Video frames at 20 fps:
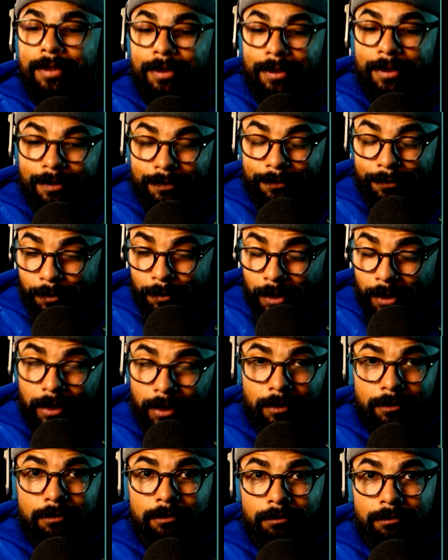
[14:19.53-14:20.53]
for
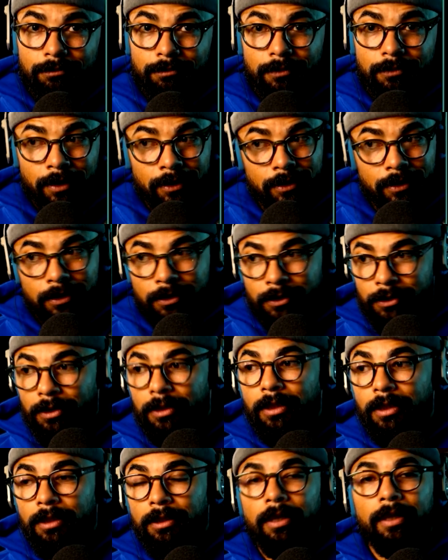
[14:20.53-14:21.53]
me, this is
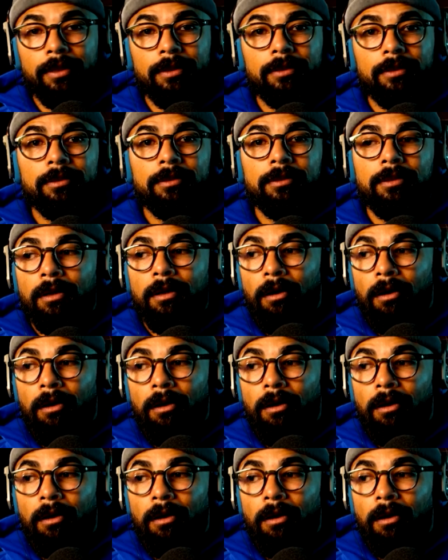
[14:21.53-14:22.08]
looking like